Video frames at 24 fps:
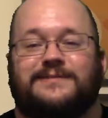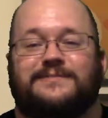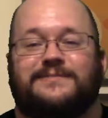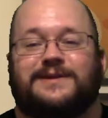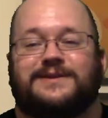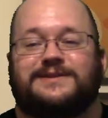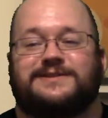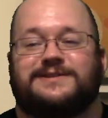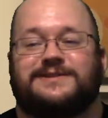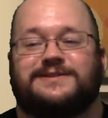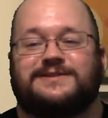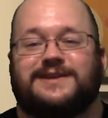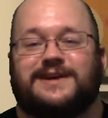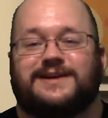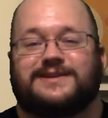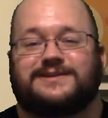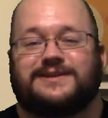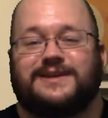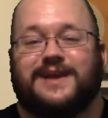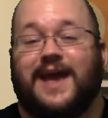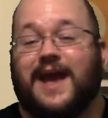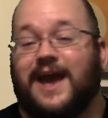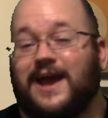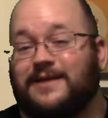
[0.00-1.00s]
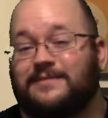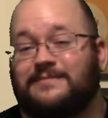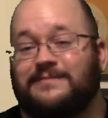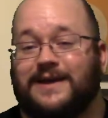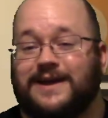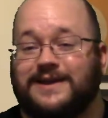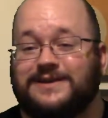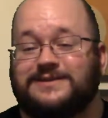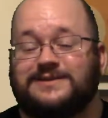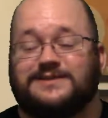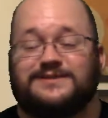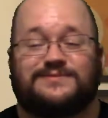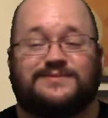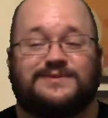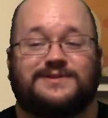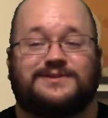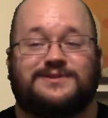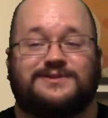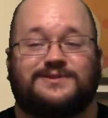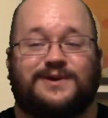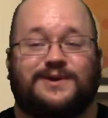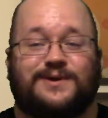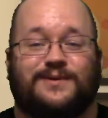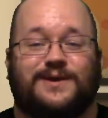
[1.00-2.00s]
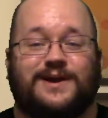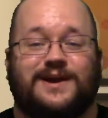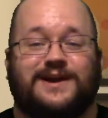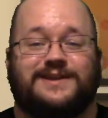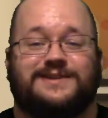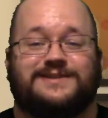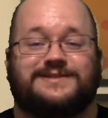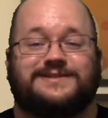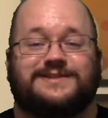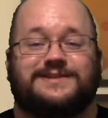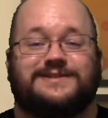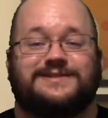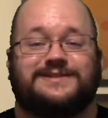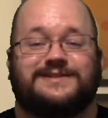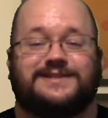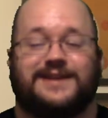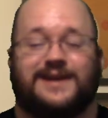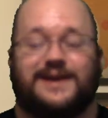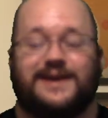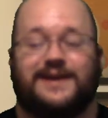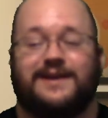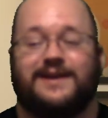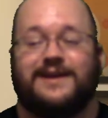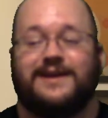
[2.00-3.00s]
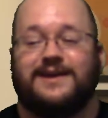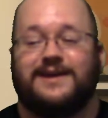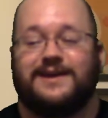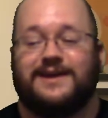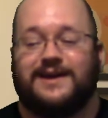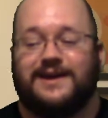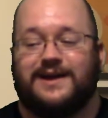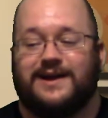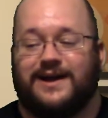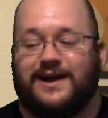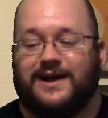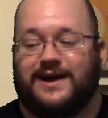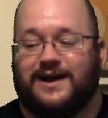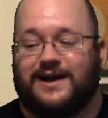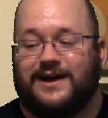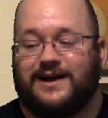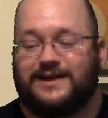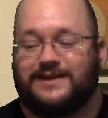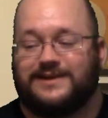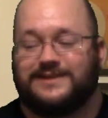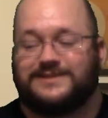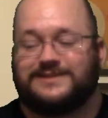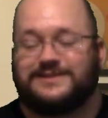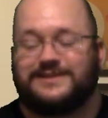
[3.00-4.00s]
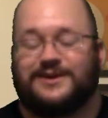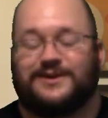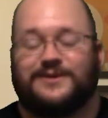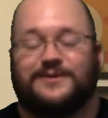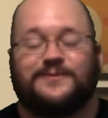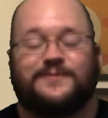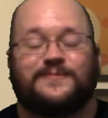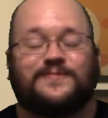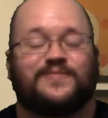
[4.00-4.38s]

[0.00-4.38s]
but she's actually had matches with Joey Ryan since then. So